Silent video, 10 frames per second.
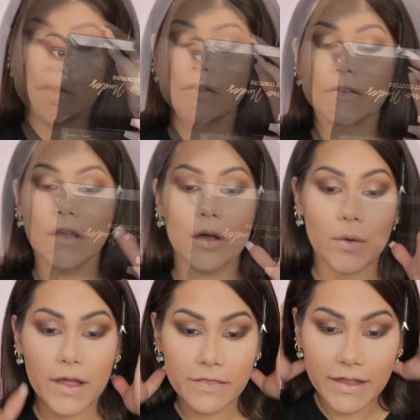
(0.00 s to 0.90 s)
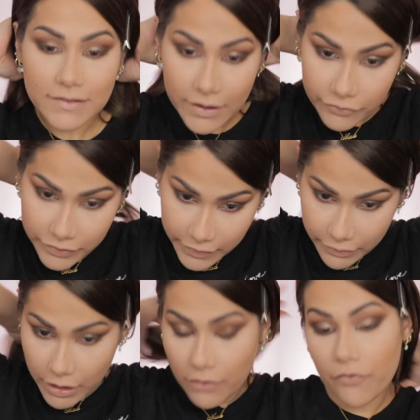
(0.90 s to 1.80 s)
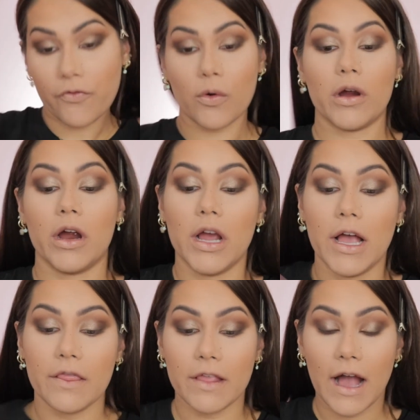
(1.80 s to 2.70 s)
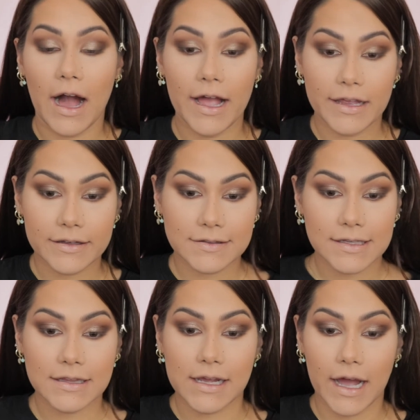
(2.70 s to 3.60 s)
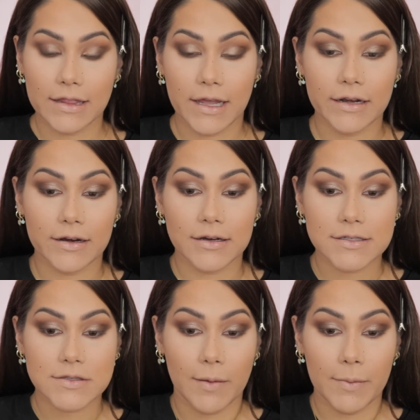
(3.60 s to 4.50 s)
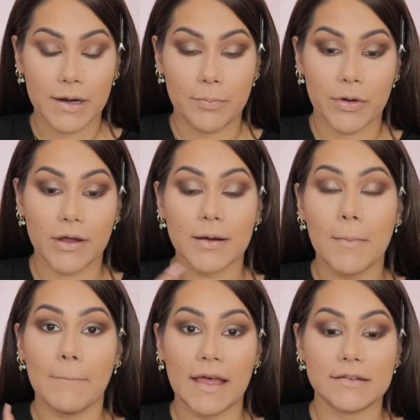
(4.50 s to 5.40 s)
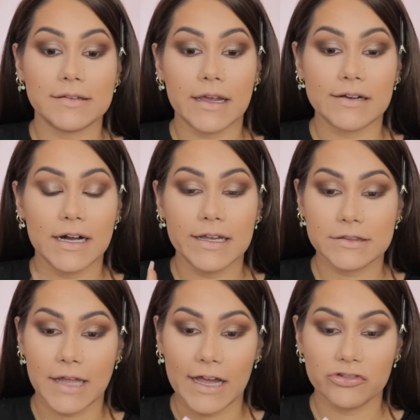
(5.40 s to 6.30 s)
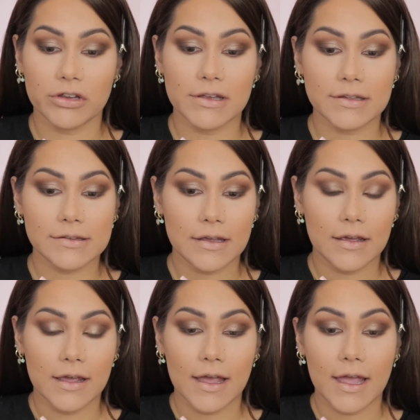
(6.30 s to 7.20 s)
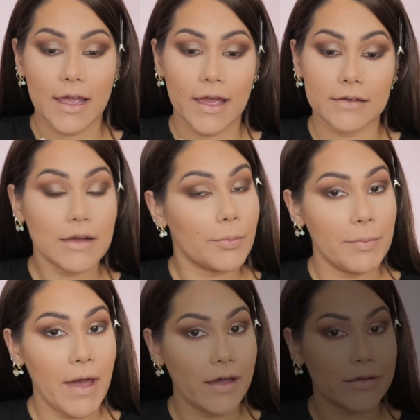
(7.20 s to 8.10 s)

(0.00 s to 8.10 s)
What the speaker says: So that's everything for the eyes and the eyeliner. So I'm gonna put on mascara and lashes, and I'll be back.